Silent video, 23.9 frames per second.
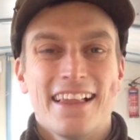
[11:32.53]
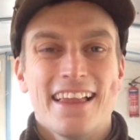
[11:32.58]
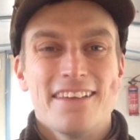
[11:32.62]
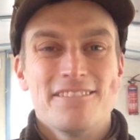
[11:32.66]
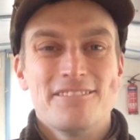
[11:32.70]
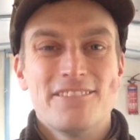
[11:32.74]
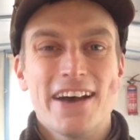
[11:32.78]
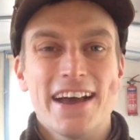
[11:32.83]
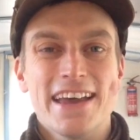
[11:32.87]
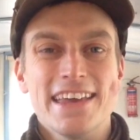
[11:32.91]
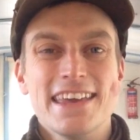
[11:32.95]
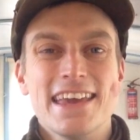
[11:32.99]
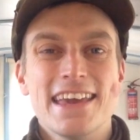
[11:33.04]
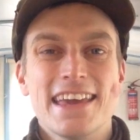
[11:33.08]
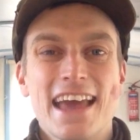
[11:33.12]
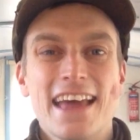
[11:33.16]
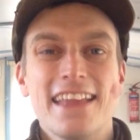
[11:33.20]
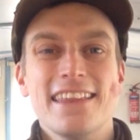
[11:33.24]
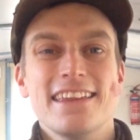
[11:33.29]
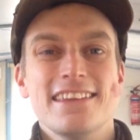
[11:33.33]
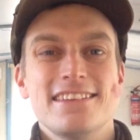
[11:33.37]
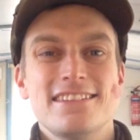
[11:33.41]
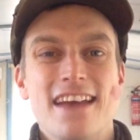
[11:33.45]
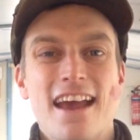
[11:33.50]
But you
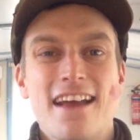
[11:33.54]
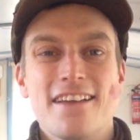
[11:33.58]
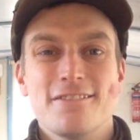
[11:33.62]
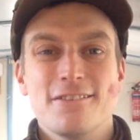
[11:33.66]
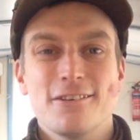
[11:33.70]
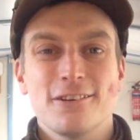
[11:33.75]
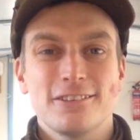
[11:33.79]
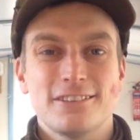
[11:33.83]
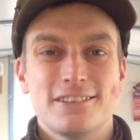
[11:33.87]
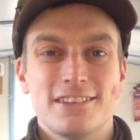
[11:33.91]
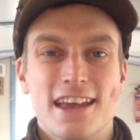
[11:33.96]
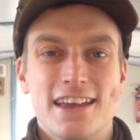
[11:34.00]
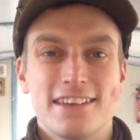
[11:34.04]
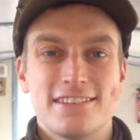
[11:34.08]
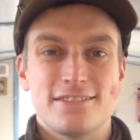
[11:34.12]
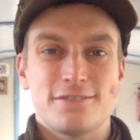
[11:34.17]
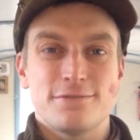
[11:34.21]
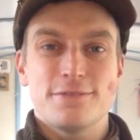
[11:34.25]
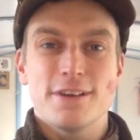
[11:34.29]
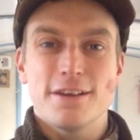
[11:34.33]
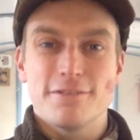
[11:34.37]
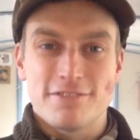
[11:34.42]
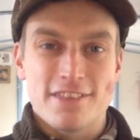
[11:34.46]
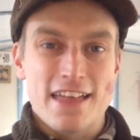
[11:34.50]
get the general
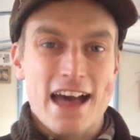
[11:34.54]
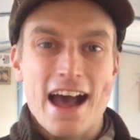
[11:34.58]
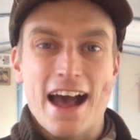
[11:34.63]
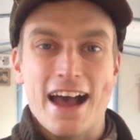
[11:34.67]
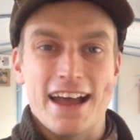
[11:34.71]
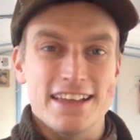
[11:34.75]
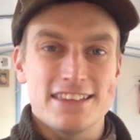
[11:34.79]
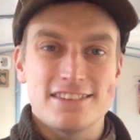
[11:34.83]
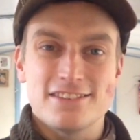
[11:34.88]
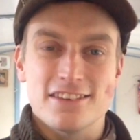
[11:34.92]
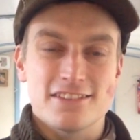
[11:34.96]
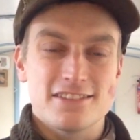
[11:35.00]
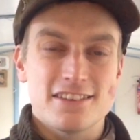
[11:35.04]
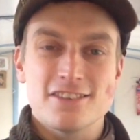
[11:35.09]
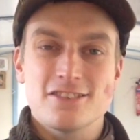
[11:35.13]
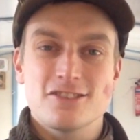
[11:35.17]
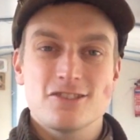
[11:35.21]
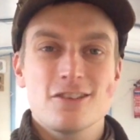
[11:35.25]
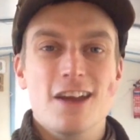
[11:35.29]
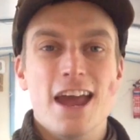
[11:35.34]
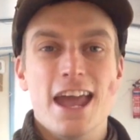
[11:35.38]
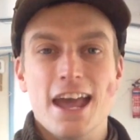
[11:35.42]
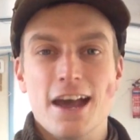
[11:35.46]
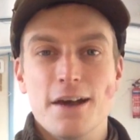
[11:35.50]
gist with that. It's just a
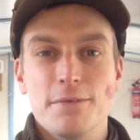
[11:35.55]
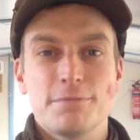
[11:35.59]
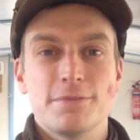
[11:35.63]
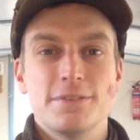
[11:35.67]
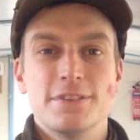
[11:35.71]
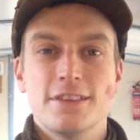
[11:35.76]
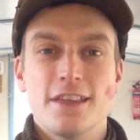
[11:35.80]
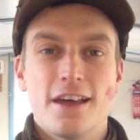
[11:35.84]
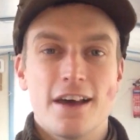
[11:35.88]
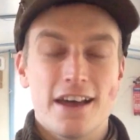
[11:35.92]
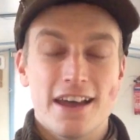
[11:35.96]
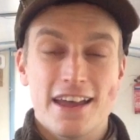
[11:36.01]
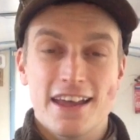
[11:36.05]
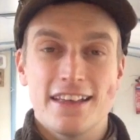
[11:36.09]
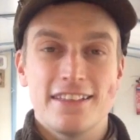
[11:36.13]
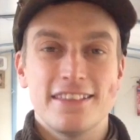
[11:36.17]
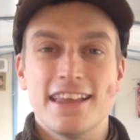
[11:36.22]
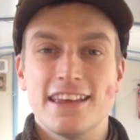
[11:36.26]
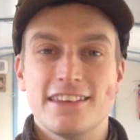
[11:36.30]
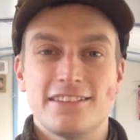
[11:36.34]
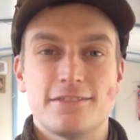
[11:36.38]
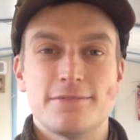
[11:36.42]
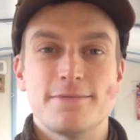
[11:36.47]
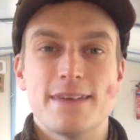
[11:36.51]
straight up
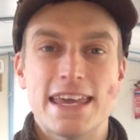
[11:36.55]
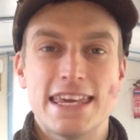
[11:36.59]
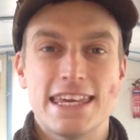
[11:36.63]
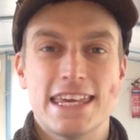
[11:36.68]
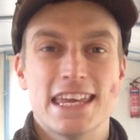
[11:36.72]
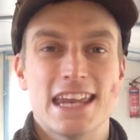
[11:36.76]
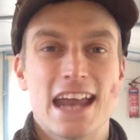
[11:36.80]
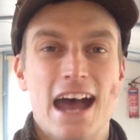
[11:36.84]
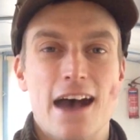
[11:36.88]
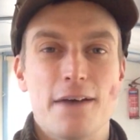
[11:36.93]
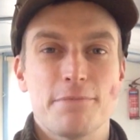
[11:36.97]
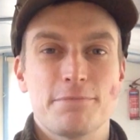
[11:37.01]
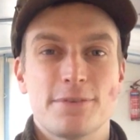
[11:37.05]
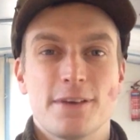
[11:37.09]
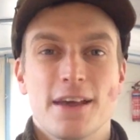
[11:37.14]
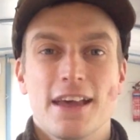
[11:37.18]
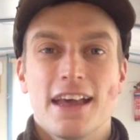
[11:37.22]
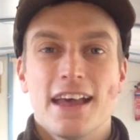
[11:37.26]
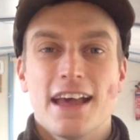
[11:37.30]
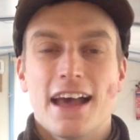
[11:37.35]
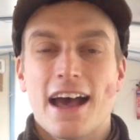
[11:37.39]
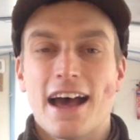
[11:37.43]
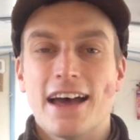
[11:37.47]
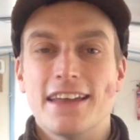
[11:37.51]
list making app,
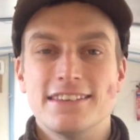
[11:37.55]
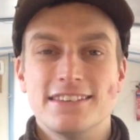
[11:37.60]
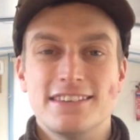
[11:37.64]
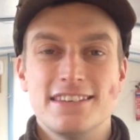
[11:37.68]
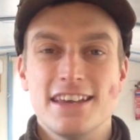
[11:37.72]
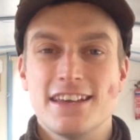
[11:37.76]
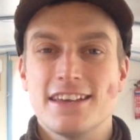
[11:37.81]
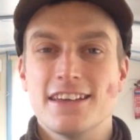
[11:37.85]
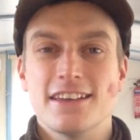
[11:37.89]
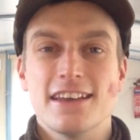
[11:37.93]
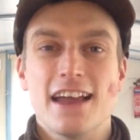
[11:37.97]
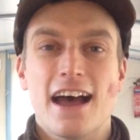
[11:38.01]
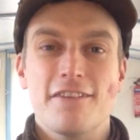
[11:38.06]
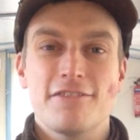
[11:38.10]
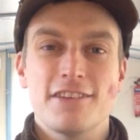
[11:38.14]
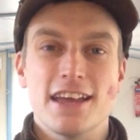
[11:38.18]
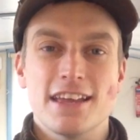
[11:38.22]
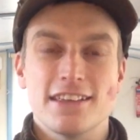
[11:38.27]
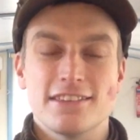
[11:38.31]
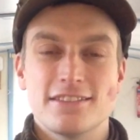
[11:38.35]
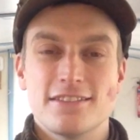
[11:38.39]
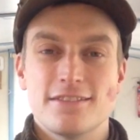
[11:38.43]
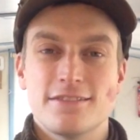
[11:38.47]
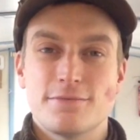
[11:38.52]
and you can have
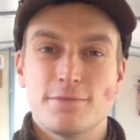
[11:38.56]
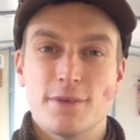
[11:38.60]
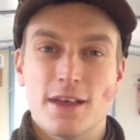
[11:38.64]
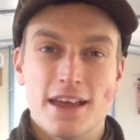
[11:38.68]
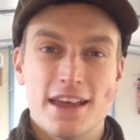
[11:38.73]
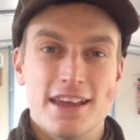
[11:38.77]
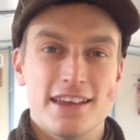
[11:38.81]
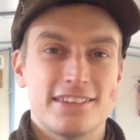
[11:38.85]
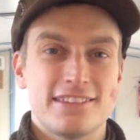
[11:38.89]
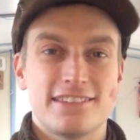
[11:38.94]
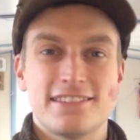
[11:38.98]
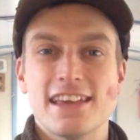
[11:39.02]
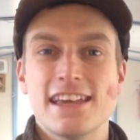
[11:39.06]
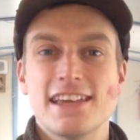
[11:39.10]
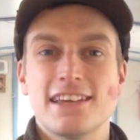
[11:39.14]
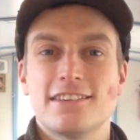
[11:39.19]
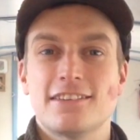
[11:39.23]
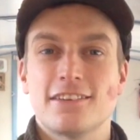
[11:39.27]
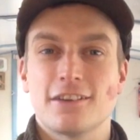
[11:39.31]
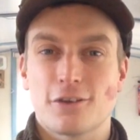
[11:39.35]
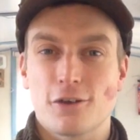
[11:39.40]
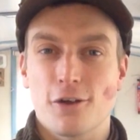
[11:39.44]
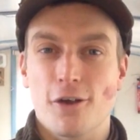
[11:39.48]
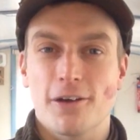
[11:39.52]
it
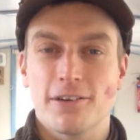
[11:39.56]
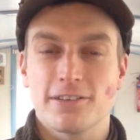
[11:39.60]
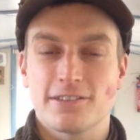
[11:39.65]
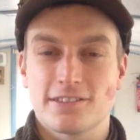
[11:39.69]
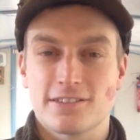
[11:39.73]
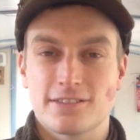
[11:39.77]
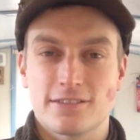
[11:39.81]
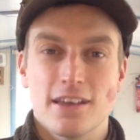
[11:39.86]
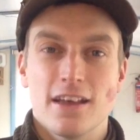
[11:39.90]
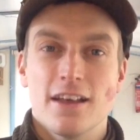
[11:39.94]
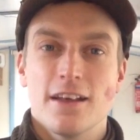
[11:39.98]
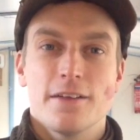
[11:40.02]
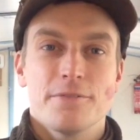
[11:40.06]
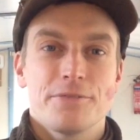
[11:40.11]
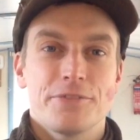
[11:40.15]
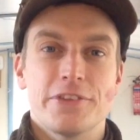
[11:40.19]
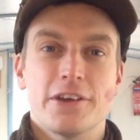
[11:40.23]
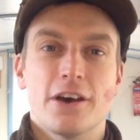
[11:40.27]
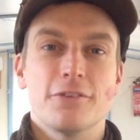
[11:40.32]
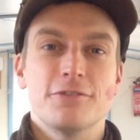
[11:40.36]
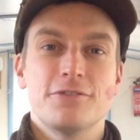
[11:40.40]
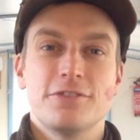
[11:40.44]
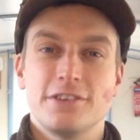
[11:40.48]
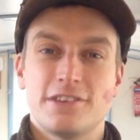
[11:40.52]
synced across,
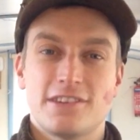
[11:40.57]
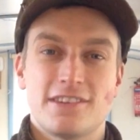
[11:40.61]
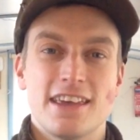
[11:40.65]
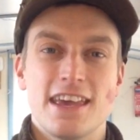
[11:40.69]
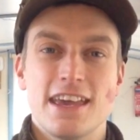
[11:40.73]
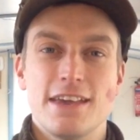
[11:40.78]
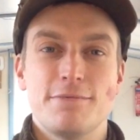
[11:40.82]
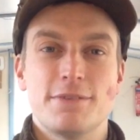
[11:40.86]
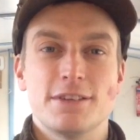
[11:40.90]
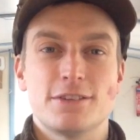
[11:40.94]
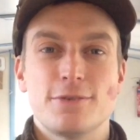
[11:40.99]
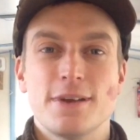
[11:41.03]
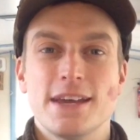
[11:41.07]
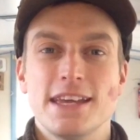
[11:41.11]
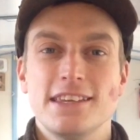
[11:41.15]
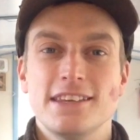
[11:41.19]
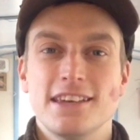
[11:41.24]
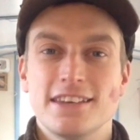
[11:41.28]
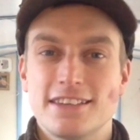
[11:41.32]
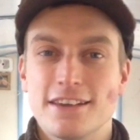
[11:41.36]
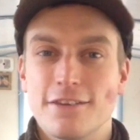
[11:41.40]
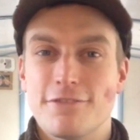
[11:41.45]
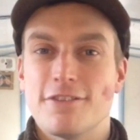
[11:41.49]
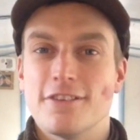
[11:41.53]
obviously, between
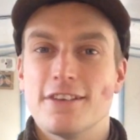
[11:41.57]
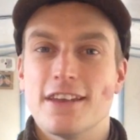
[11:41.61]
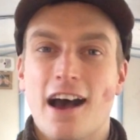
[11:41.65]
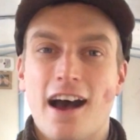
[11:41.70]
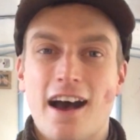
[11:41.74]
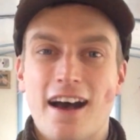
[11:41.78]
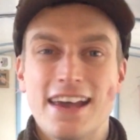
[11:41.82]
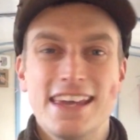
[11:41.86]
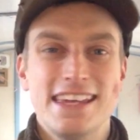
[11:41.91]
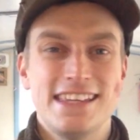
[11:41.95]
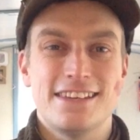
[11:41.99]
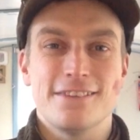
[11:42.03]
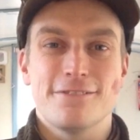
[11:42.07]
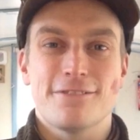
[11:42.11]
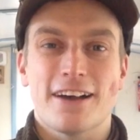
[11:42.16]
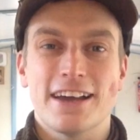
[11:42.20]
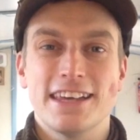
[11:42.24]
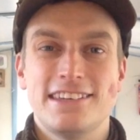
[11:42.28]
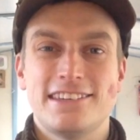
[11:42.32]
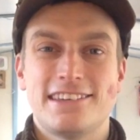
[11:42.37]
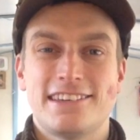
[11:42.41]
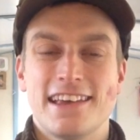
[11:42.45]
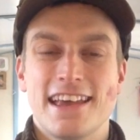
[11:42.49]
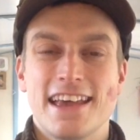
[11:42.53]
your different
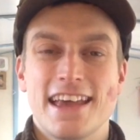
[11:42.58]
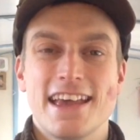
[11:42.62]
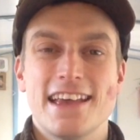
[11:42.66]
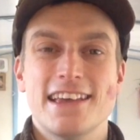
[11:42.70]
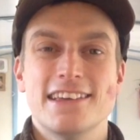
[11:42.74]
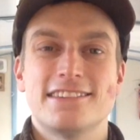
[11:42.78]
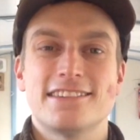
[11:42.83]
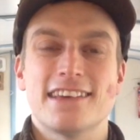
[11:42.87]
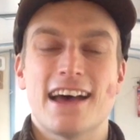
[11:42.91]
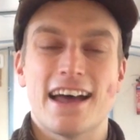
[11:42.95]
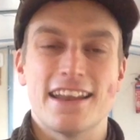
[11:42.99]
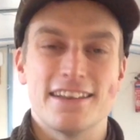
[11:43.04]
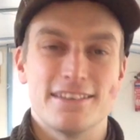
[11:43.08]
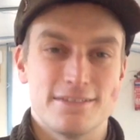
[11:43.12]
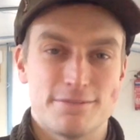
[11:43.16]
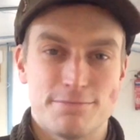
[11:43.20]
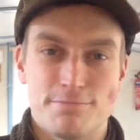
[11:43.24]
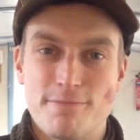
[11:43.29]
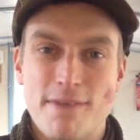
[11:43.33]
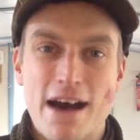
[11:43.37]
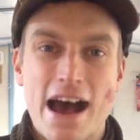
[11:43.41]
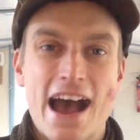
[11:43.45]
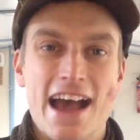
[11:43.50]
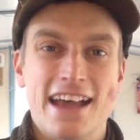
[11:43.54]
iDevices
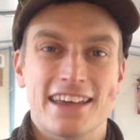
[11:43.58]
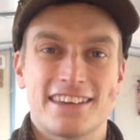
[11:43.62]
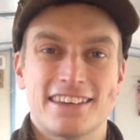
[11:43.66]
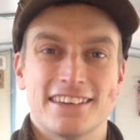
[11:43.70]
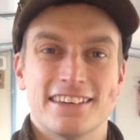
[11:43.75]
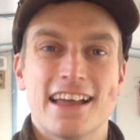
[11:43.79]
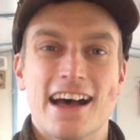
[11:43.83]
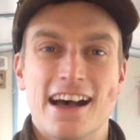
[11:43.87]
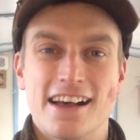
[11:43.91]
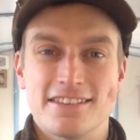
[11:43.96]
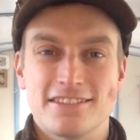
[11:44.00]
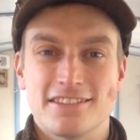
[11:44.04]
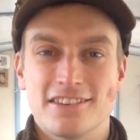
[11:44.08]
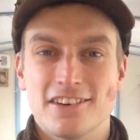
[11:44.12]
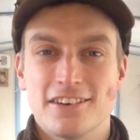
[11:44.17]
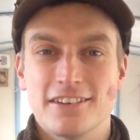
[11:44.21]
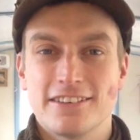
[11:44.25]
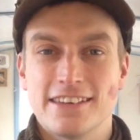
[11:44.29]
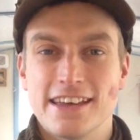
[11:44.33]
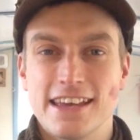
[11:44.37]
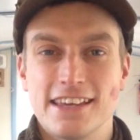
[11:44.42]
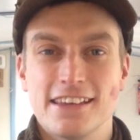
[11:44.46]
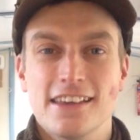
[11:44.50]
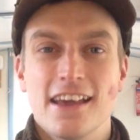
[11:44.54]
and Mac and that sort
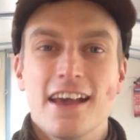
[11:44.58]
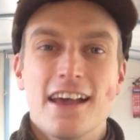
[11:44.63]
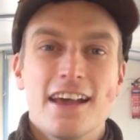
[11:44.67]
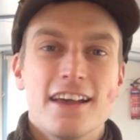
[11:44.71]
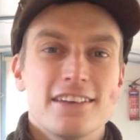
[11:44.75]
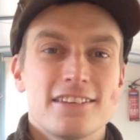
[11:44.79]
of thing.